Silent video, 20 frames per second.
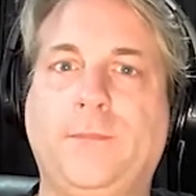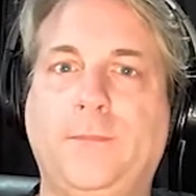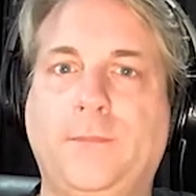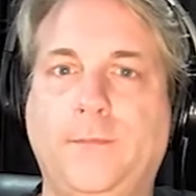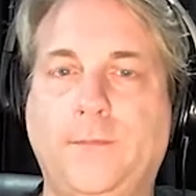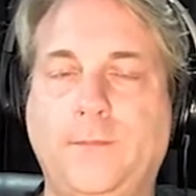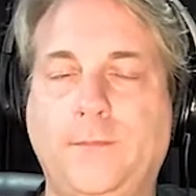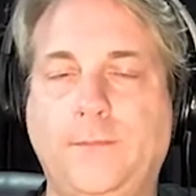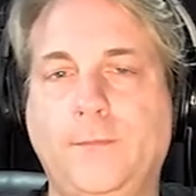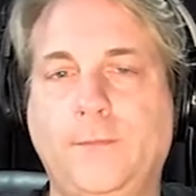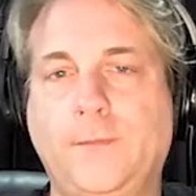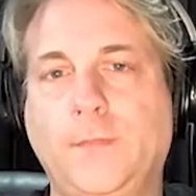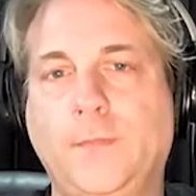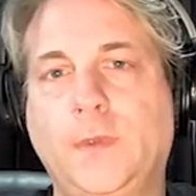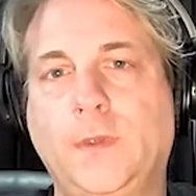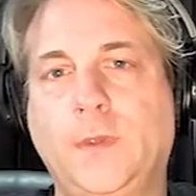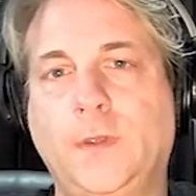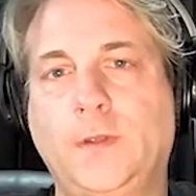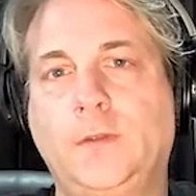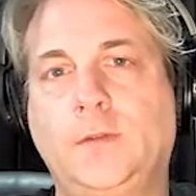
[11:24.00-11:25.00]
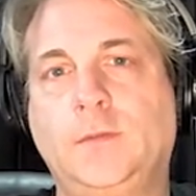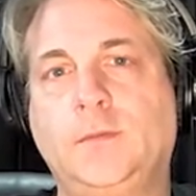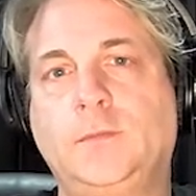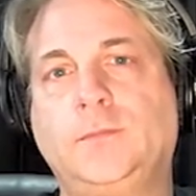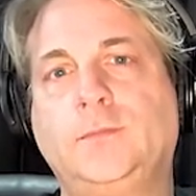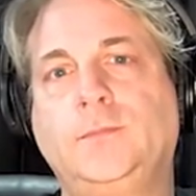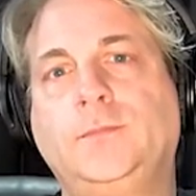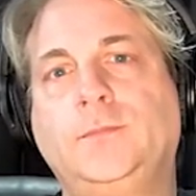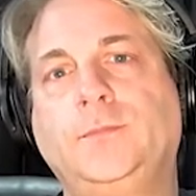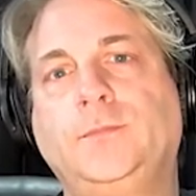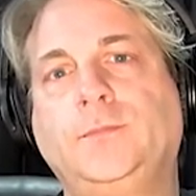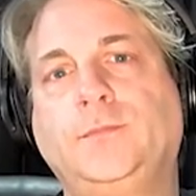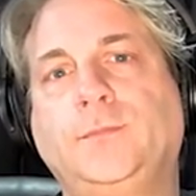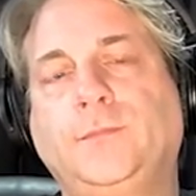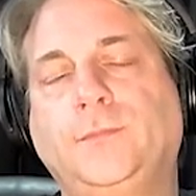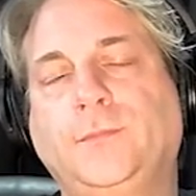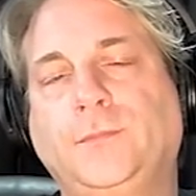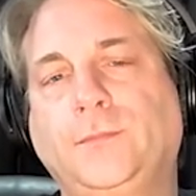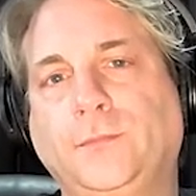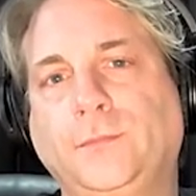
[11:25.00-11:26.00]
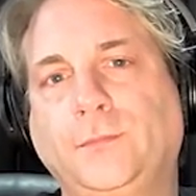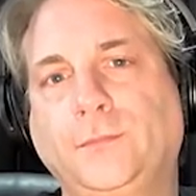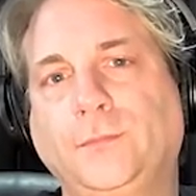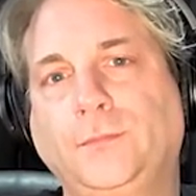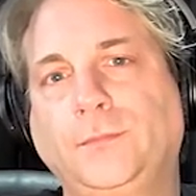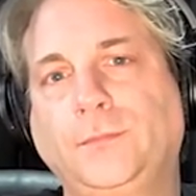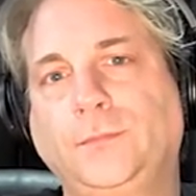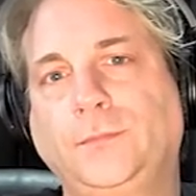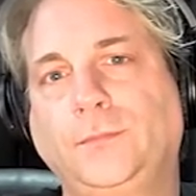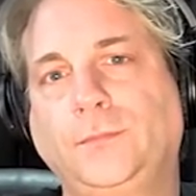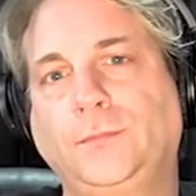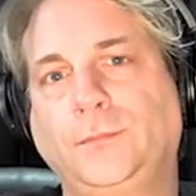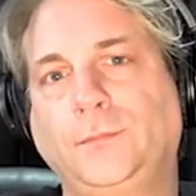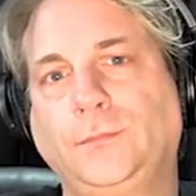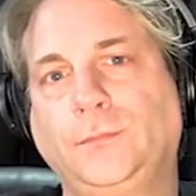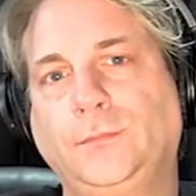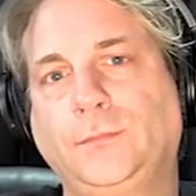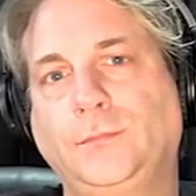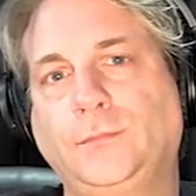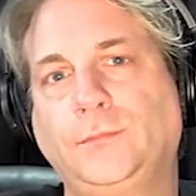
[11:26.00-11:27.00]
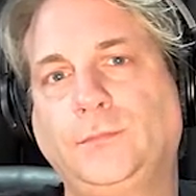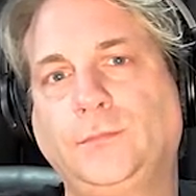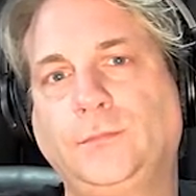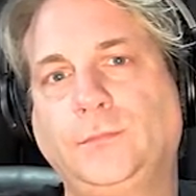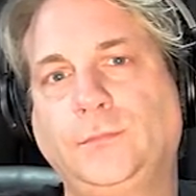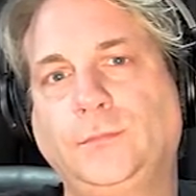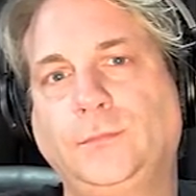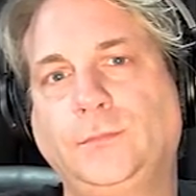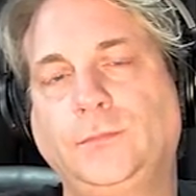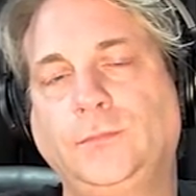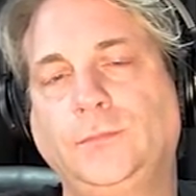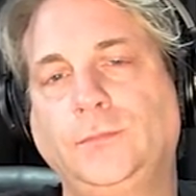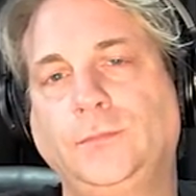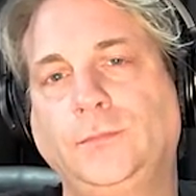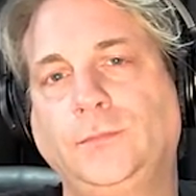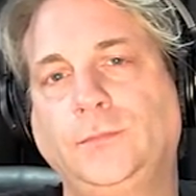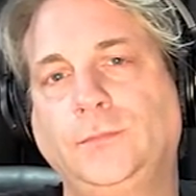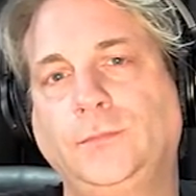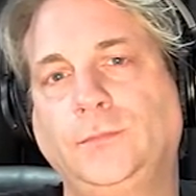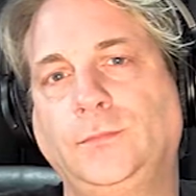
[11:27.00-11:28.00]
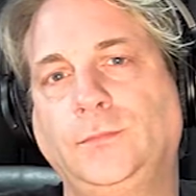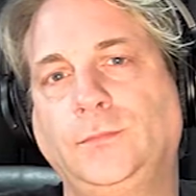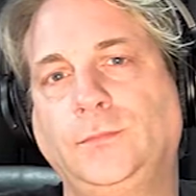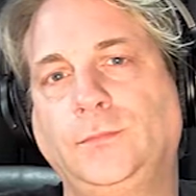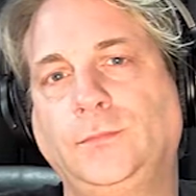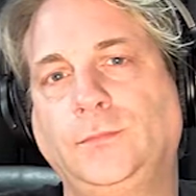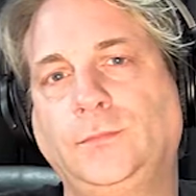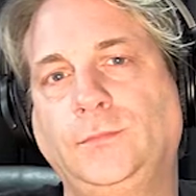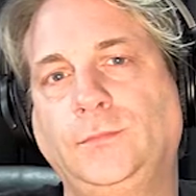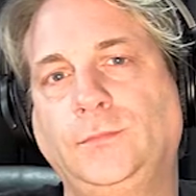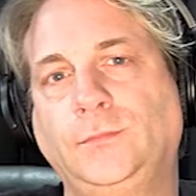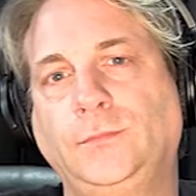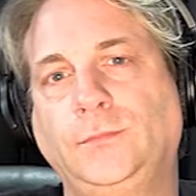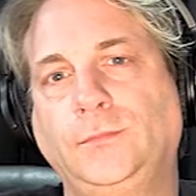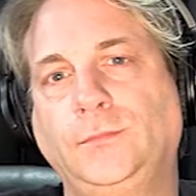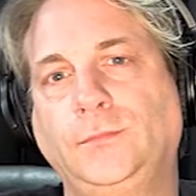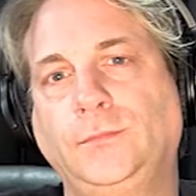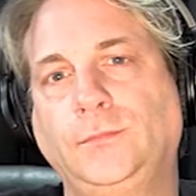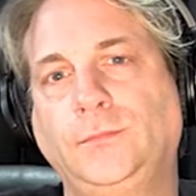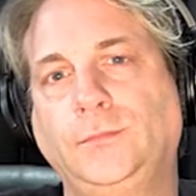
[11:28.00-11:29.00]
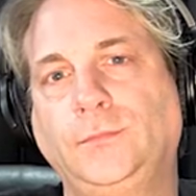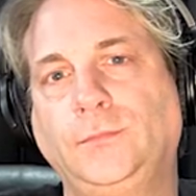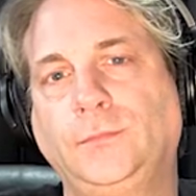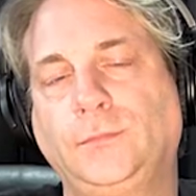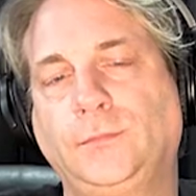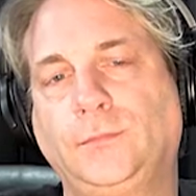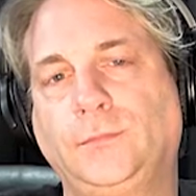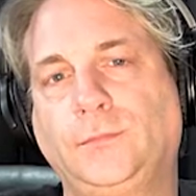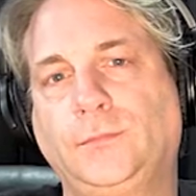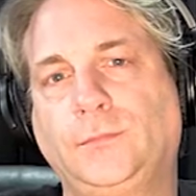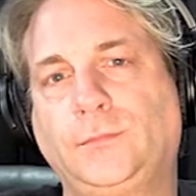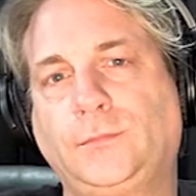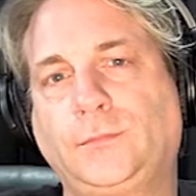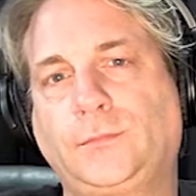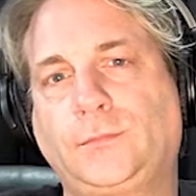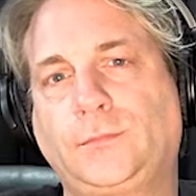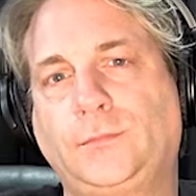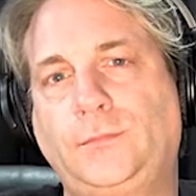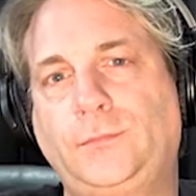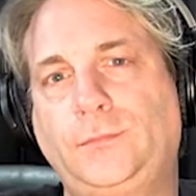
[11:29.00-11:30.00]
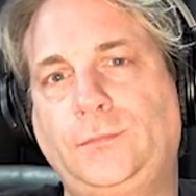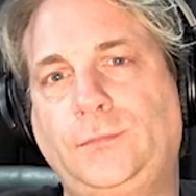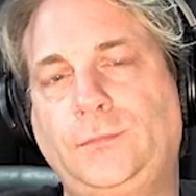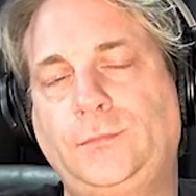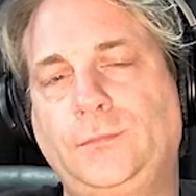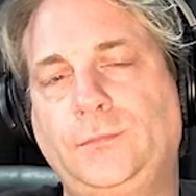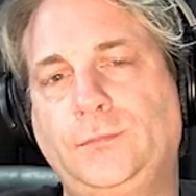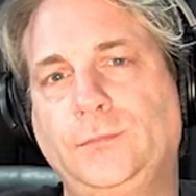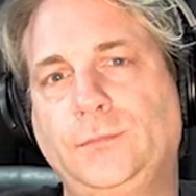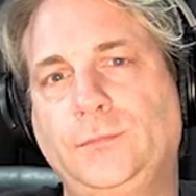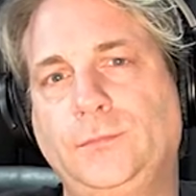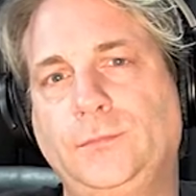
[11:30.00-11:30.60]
The person shown says nothing.